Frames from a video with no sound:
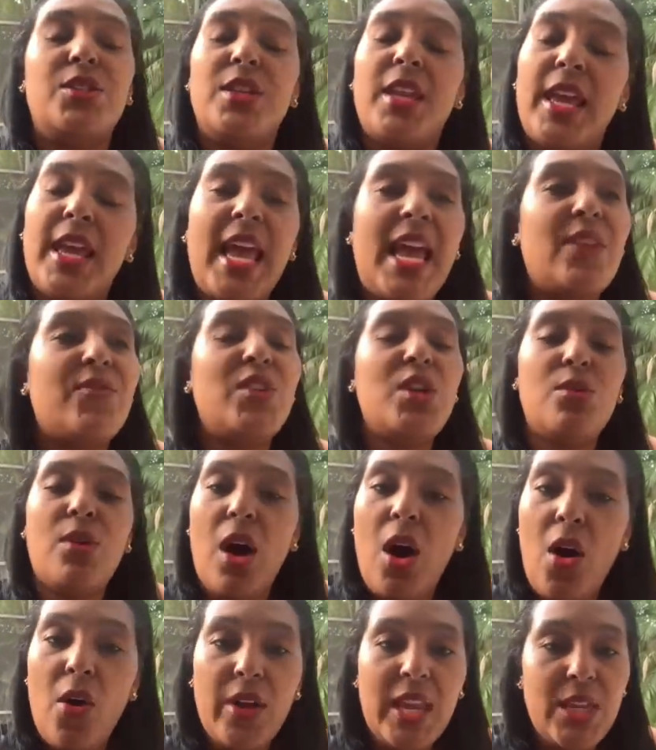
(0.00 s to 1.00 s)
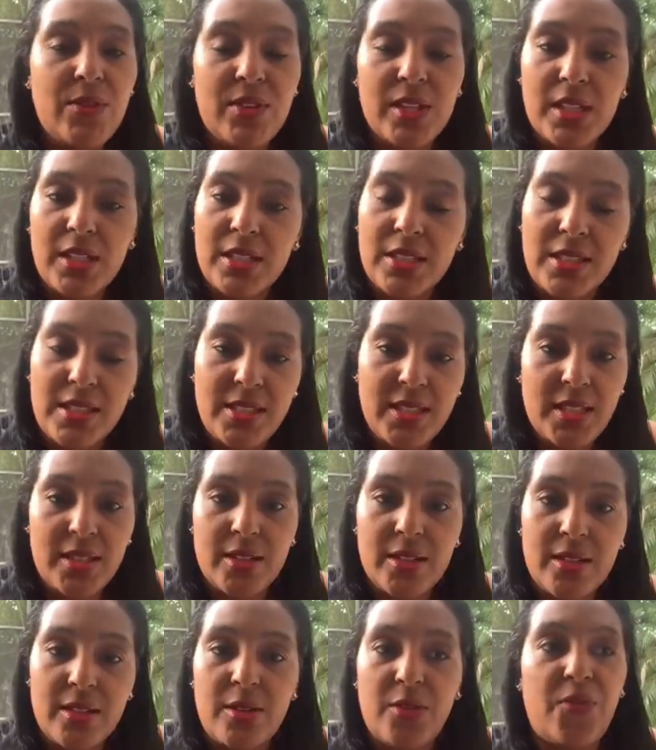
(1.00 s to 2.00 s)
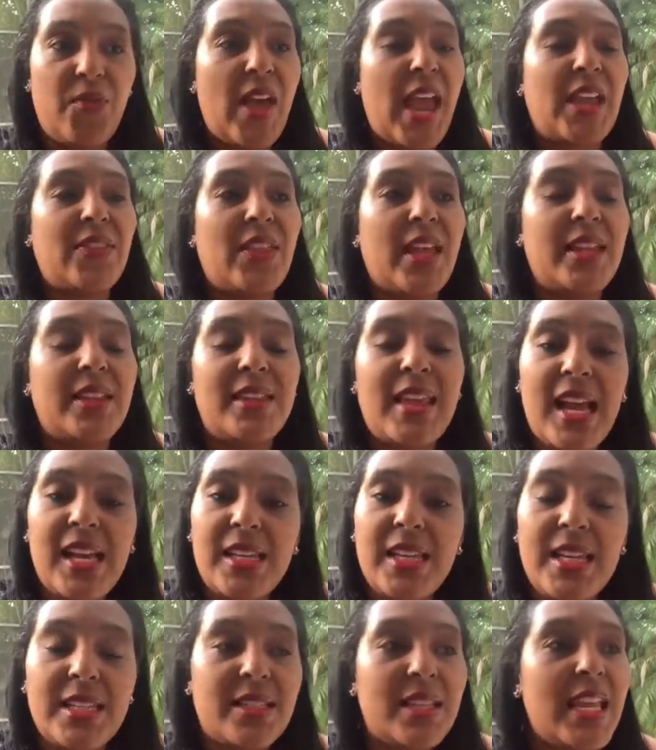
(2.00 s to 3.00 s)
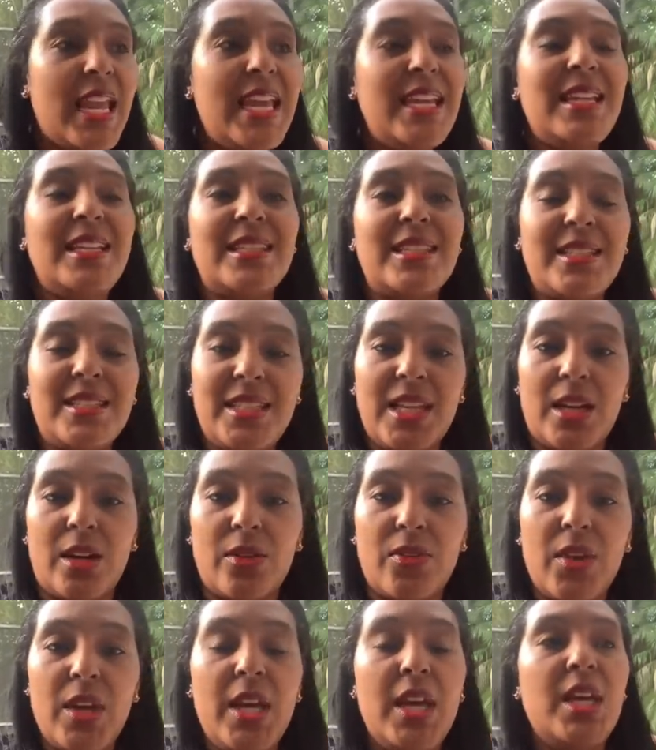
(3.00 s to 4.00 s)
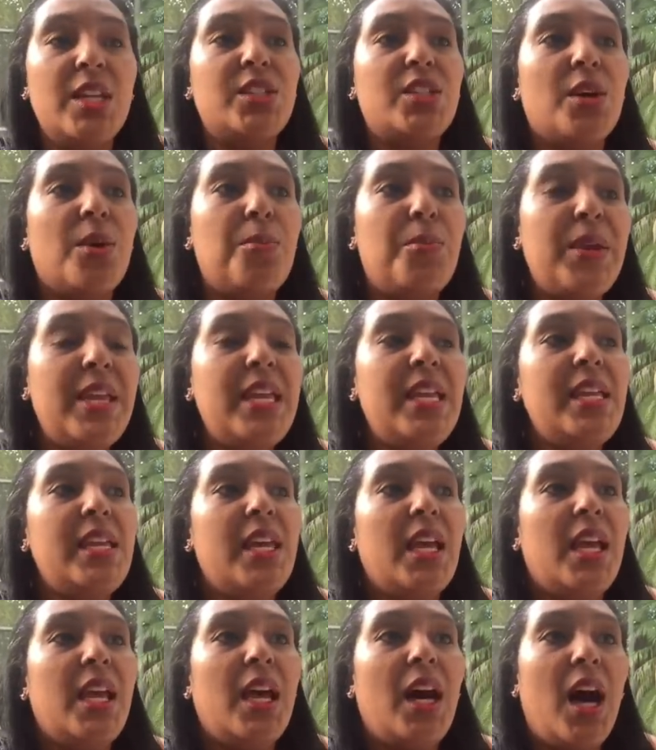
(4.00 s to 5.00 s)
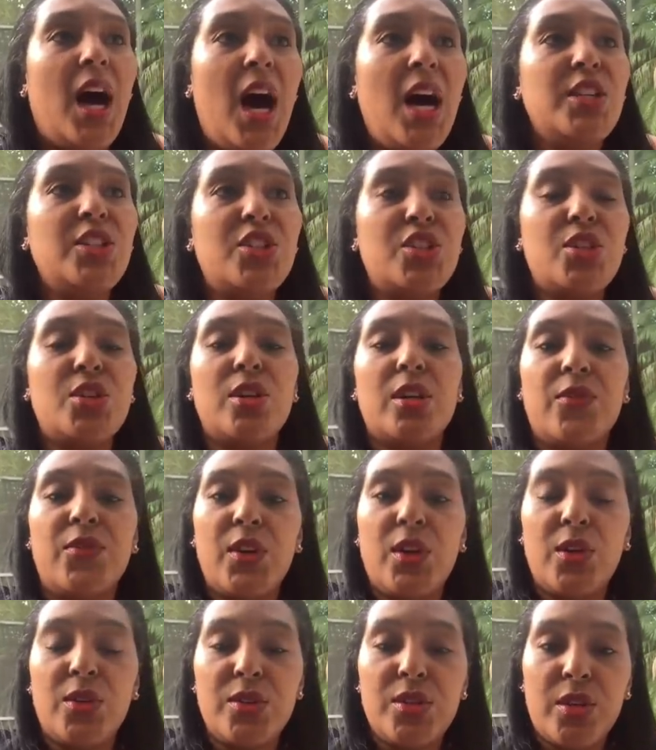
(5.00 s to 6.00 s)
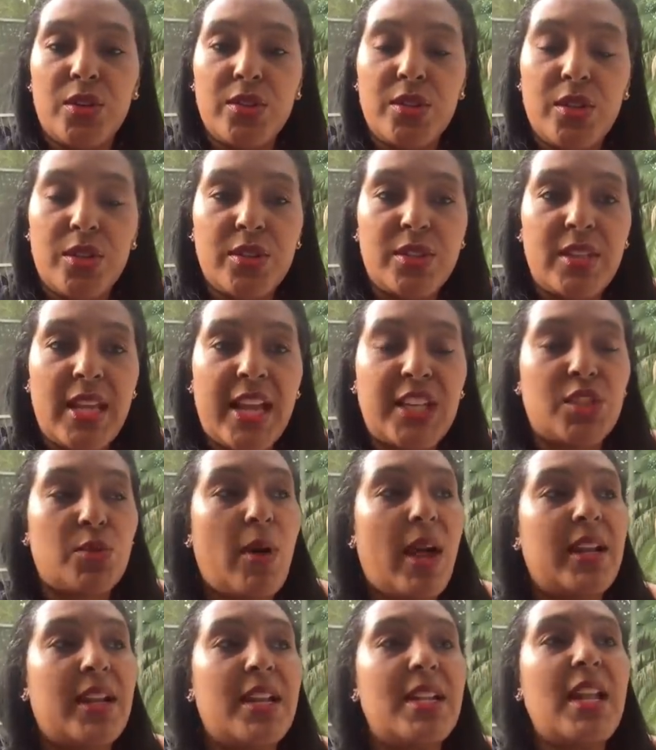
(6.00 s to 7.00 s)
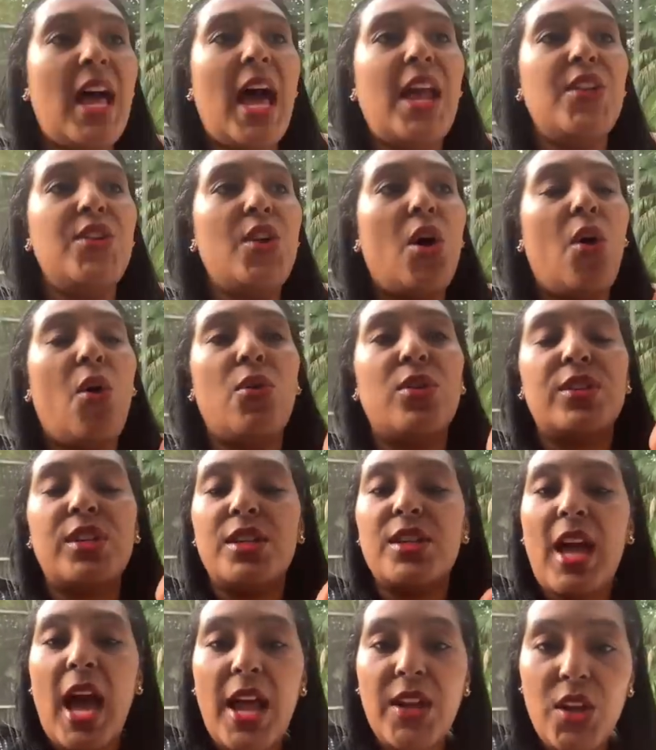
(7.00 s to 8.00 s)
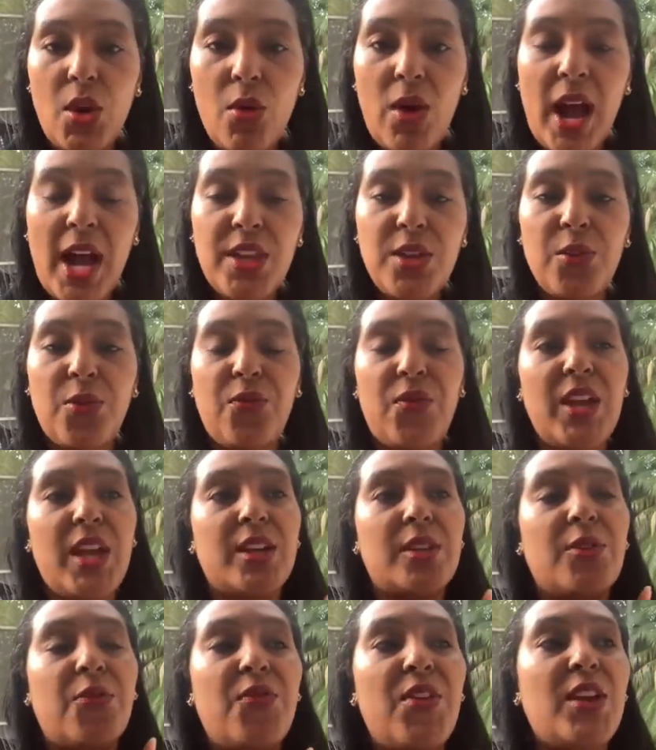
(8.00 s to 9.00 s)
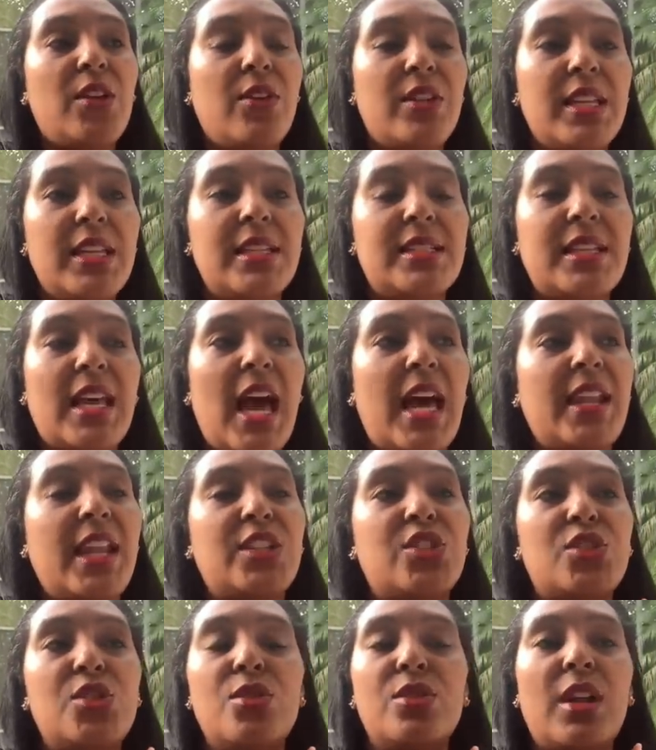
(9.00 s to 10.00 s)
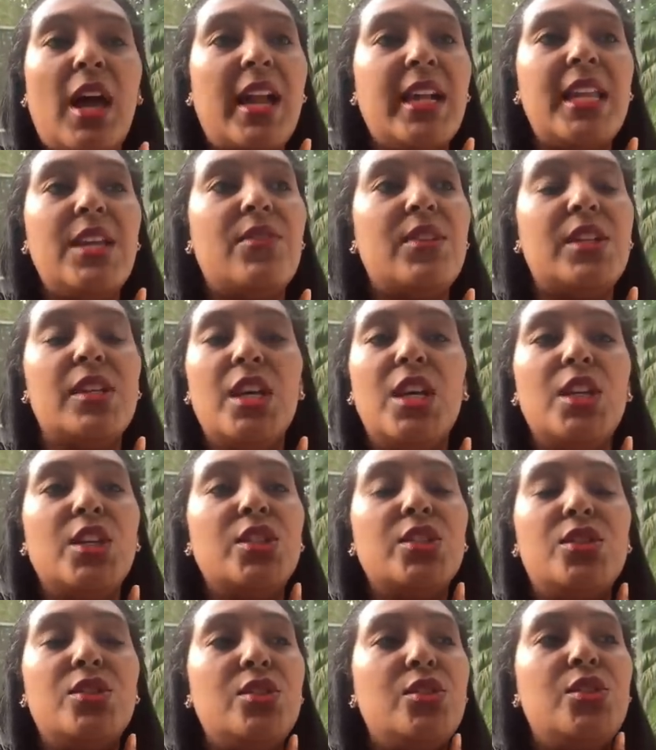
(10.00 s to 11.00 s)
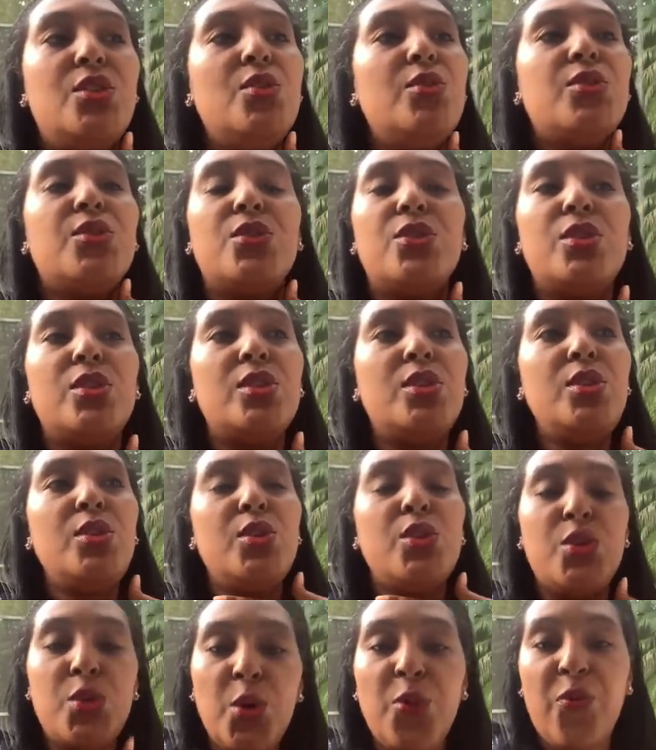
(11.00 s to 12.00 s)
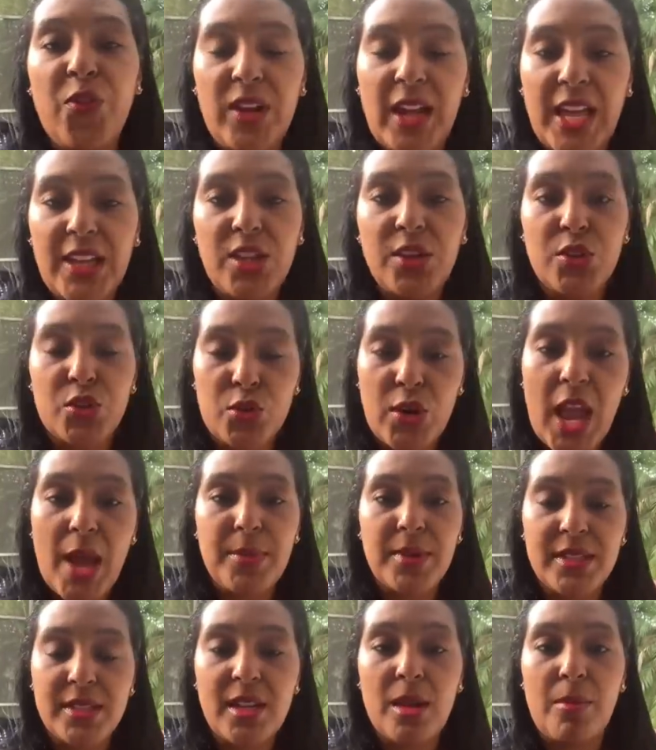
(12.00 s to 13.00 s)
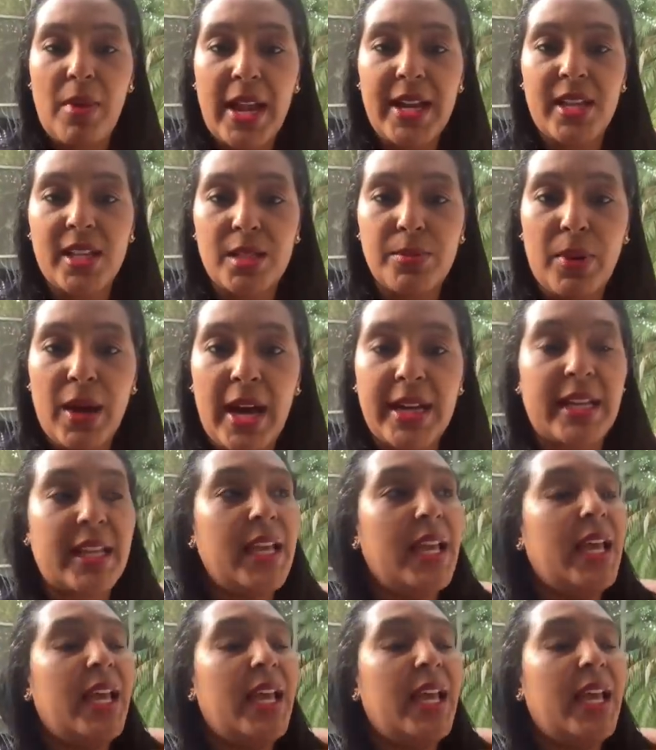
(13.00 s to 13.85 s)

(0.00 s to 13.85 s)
have you all even considered the fact that that is in itself, to be unsure of your sexuality, to not know how you feel, to feel on the inside that you're not even, you feel like you trapped in somebody else's body.